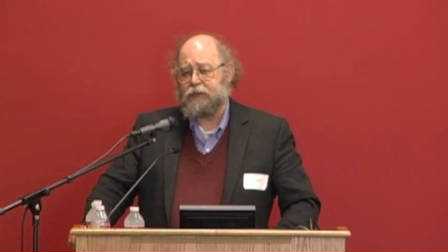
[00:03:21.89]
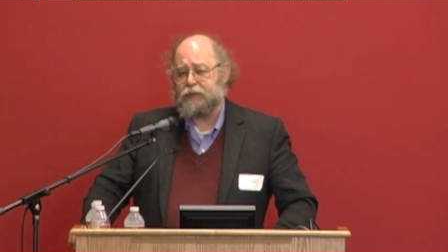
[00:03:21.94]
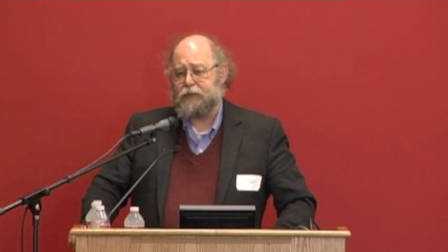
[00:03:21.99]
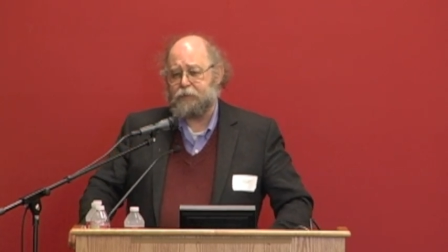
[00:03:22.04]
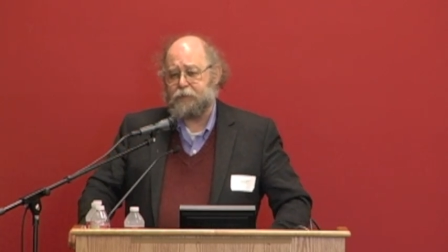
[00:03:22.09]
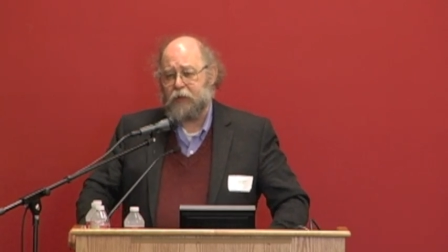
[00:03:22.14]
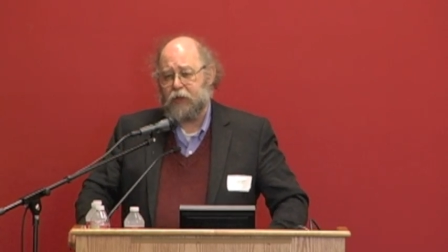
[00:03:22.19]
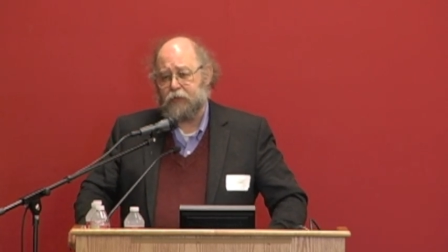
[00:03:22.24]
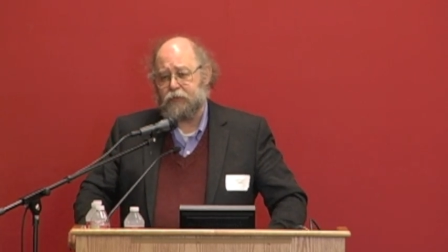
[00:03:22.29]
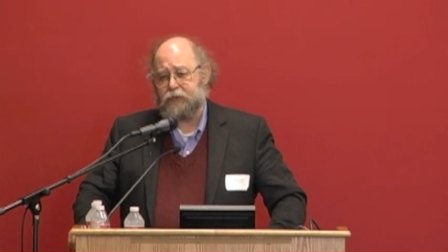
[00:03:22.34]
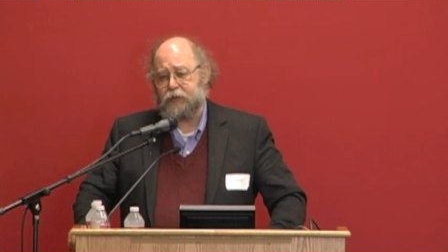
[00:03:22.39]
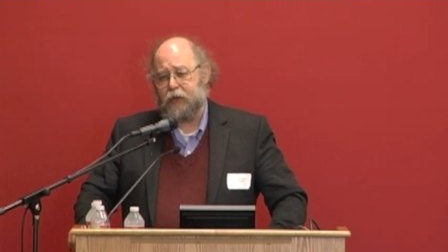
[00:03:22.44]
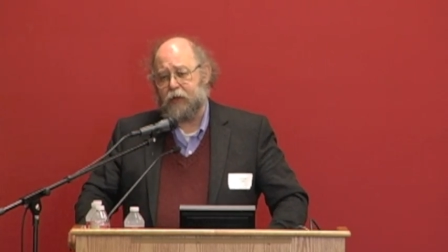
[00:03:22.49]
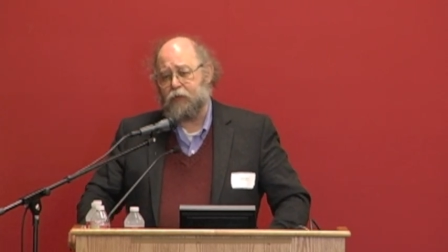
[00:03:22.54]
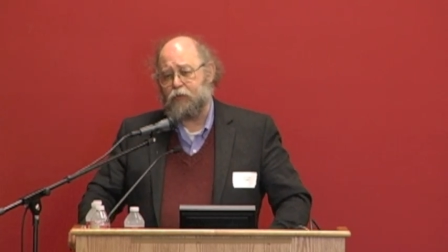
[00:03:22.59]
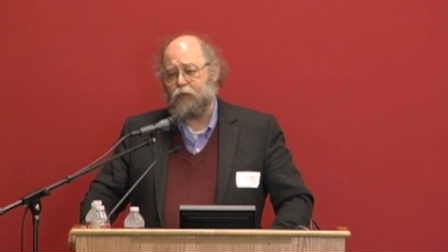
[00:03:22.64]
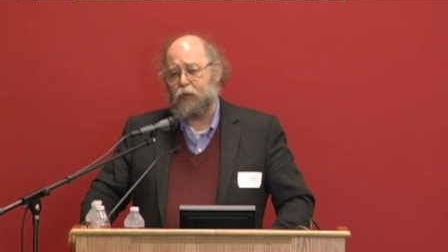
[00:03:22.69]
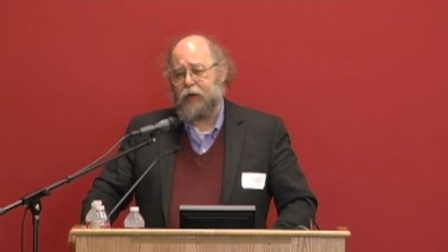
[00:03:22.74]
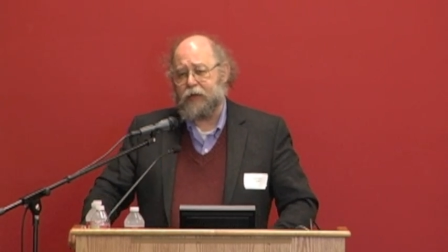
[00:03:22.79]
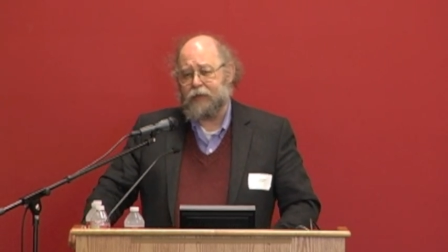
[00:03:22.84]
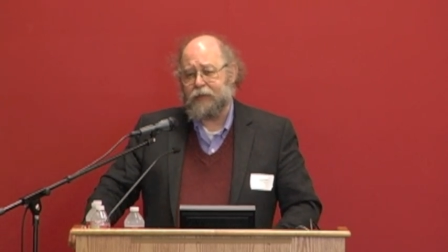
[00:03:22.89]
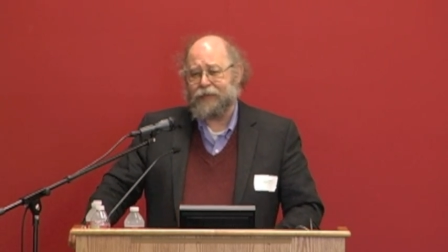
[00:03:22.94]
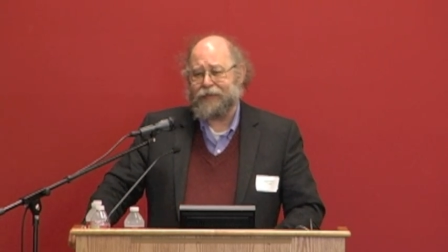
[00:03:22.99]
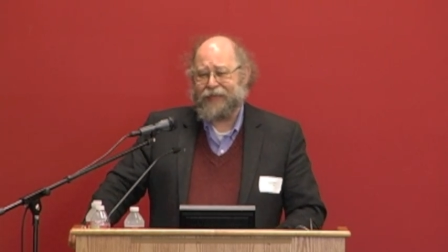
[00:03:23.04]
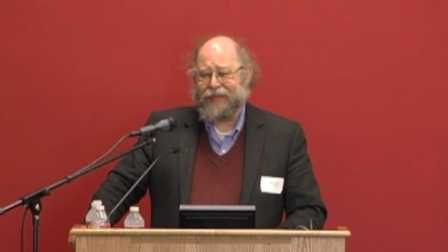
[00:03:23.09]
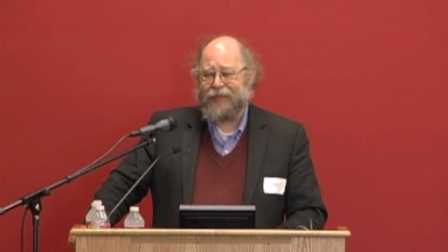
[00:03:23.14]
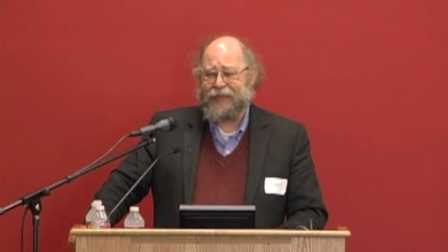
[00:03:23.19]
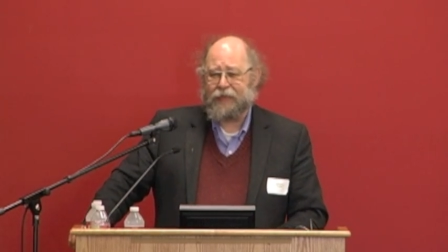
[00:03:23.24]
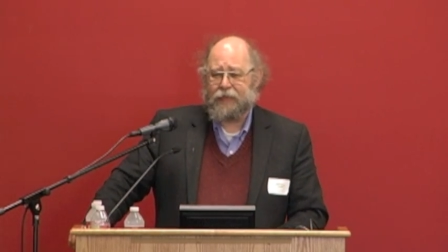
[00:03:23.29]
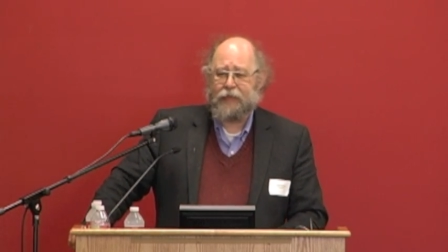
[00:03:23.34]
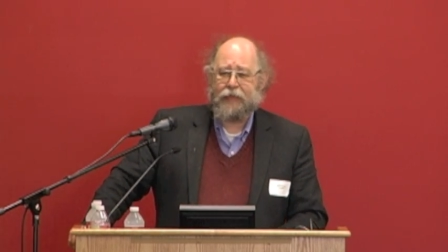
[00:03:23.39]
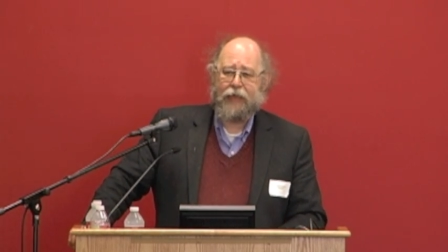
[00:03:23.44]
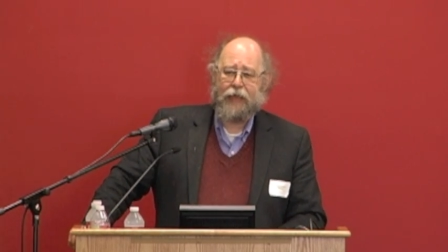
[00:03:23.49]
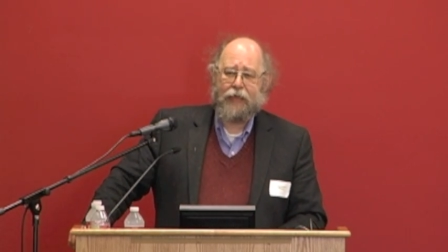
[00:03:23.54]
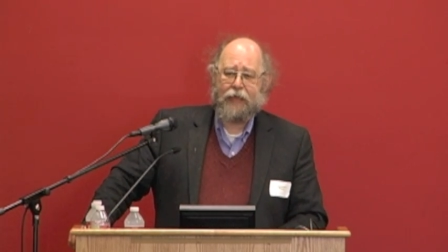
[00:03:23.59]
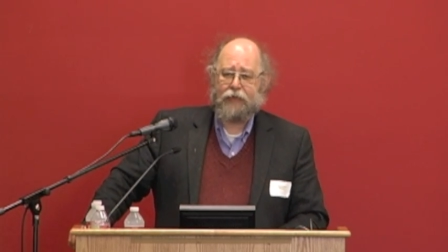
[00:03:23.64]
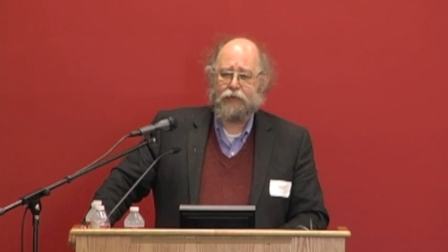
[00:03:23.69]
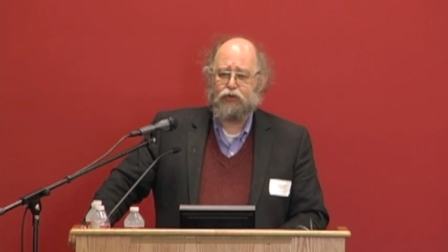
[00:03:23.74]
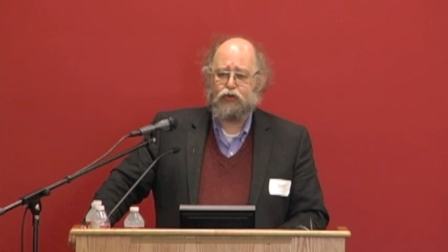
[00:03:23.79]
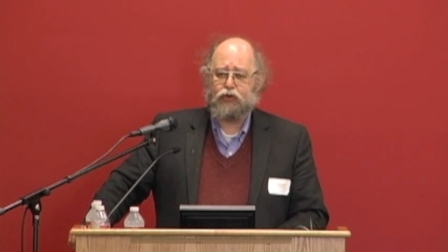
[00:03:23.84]
and Spinoza are writing in an
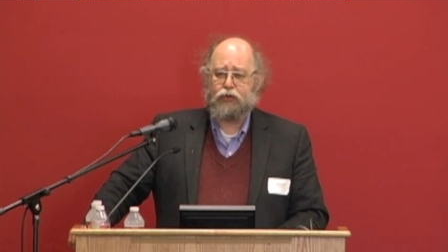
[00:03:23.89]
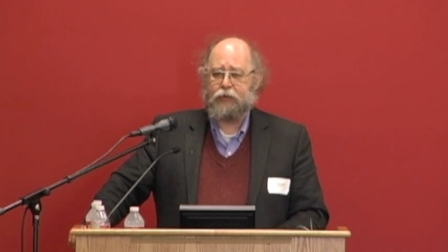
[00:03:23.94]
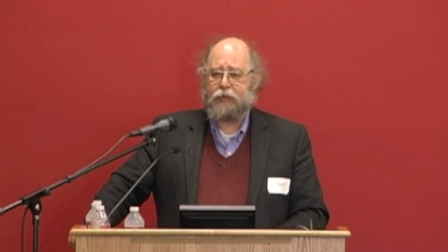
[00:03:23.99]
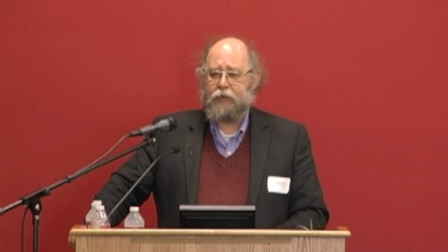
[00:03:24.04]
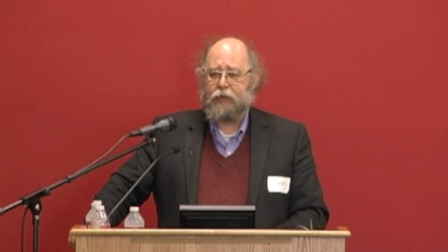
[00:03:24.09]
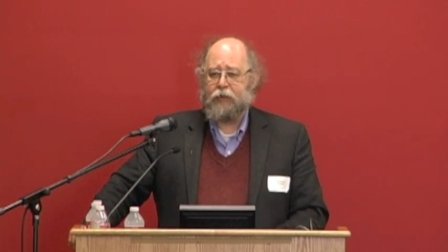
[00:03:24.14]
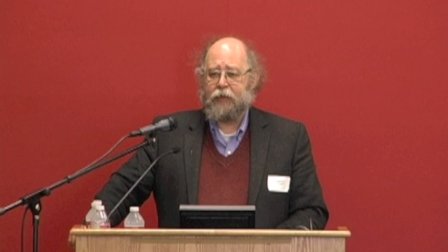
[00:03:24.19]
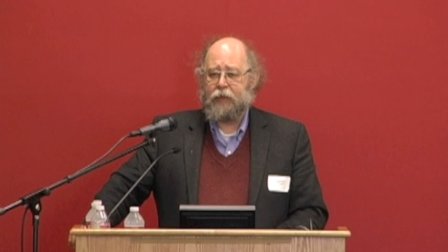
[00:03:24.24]
age